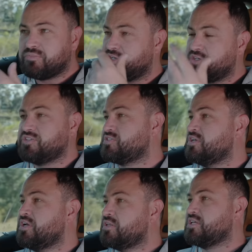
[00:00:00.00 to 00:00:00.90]
And because
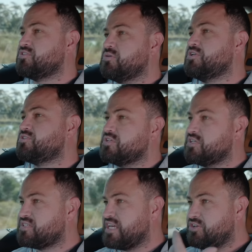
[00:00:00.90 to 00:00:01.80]
they still want to
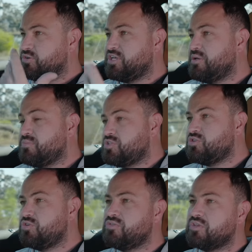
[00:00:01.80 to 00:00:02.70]
sell you an
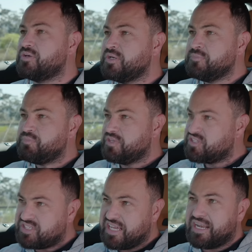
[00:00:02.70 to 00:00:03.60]
M2, the
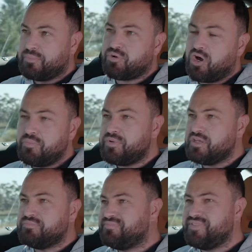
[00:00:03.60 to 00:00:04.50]
setup can't
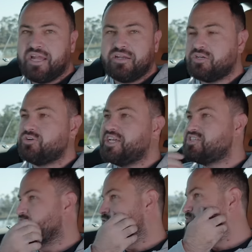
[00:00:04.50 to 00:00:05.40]
be that
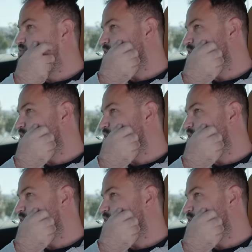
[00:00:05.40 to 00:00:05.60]
aggressive.